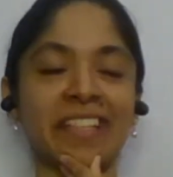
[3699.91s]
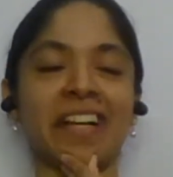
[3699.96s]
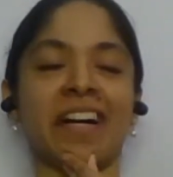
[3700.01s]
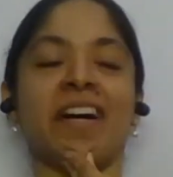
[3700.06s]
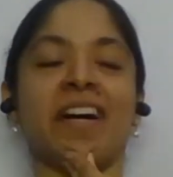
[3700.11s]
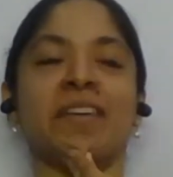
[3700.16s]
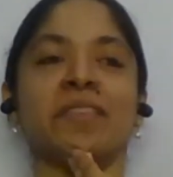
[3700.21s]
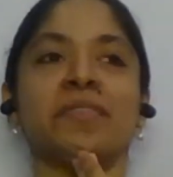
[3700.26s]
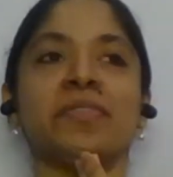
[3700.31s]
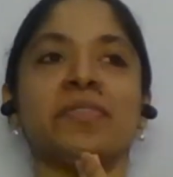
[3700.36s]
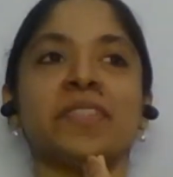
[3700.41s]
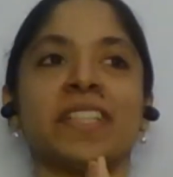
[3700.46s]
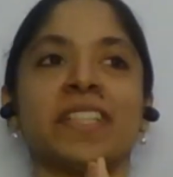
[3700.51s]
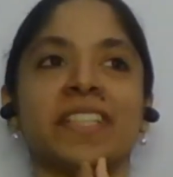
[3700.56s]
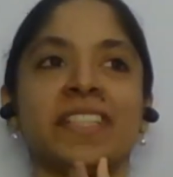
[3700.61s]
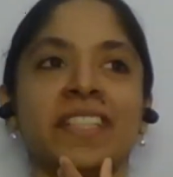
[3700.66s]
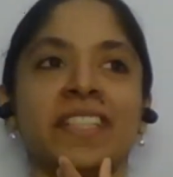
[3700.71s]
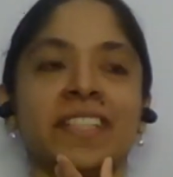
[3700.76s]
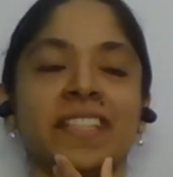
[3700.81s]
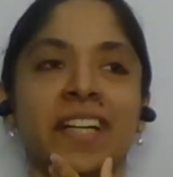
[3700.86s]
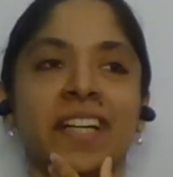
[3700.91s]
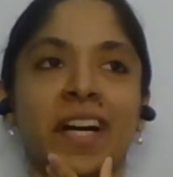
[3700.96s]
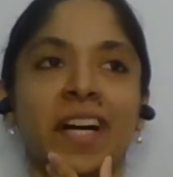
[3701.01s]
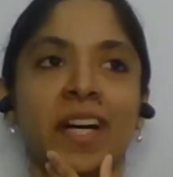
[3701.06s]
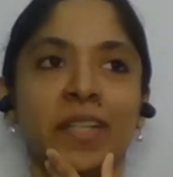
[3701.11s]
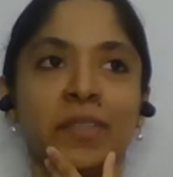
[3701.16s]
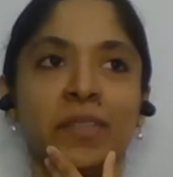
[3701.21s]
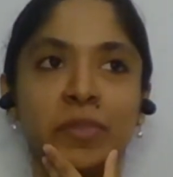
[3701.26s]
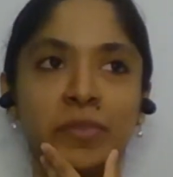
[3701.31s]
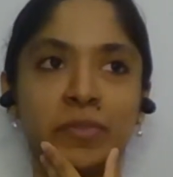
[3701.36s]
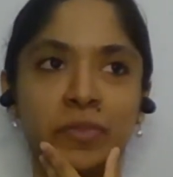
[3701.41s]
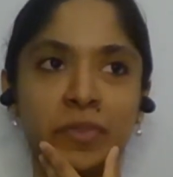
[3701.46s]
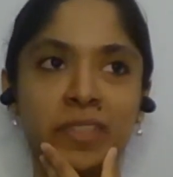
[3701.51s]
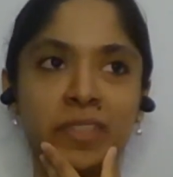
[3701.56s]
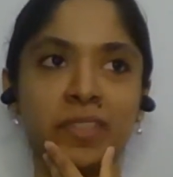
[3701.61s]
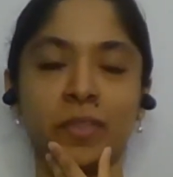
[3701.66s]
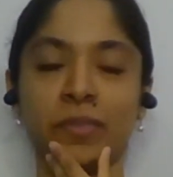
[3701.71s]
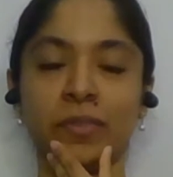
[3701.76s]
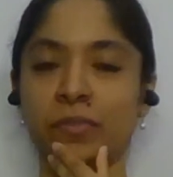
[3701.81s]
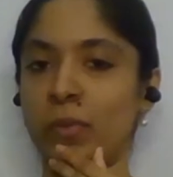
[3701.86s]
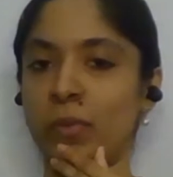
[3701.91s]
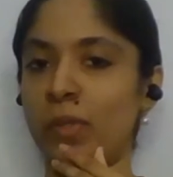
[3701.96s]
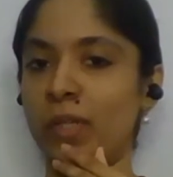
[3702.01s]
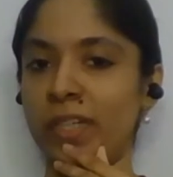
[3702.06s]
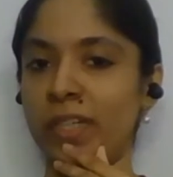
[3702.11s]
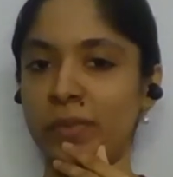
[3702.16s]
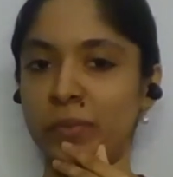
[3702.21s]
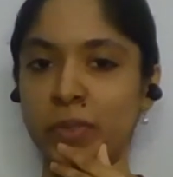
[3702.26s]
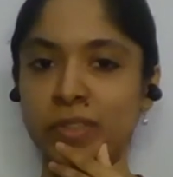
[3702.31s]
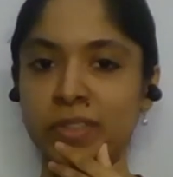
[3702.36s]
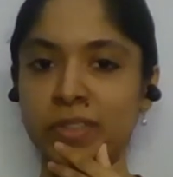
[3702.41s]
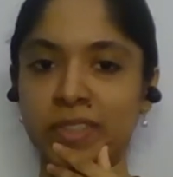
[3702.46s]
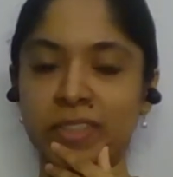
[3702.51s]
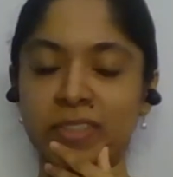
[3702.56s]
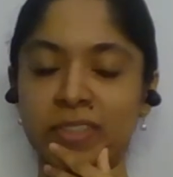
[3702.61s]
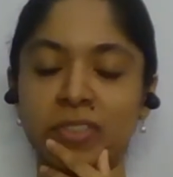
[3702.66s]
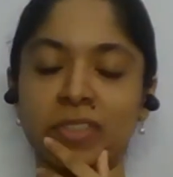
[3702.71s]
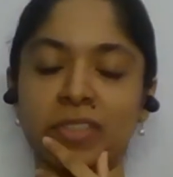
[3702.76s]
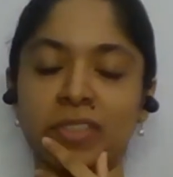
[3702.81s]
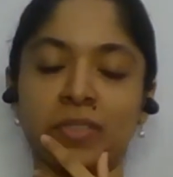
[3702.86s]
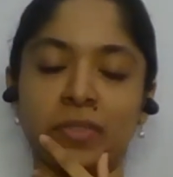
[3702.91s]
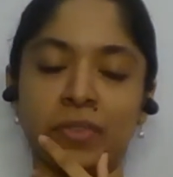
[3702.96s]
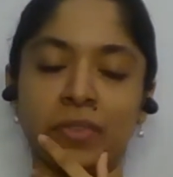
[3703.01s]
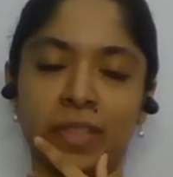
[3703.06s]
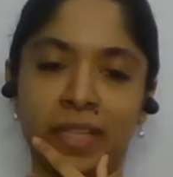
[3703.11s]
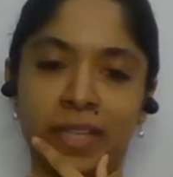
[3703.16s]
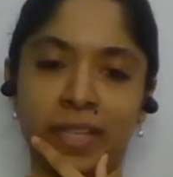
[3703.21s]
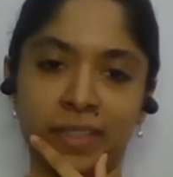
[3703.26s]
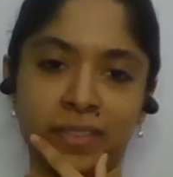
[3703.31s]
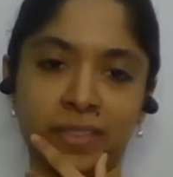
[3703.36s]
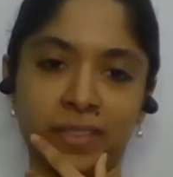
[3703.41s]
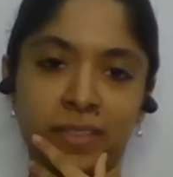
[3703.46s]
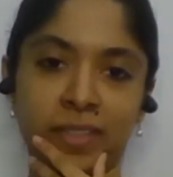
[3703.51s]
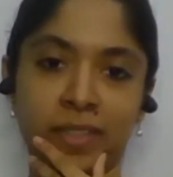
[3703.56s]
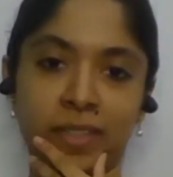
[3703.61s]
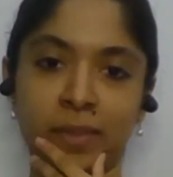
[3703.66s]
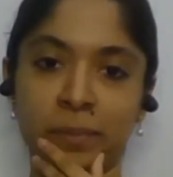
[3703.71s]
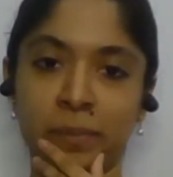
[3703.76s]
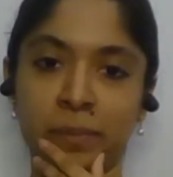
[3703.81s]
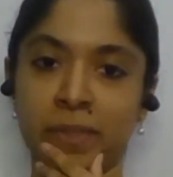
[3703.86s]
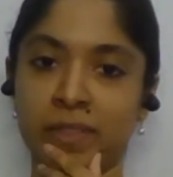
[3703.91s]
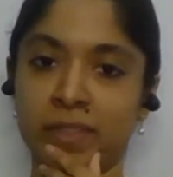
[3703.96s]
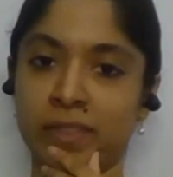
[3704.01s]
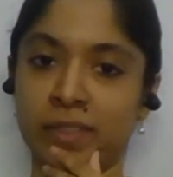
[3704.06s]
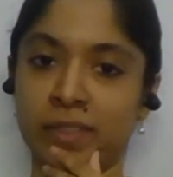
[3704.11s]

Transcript: comfort i would first of all i would say just relax really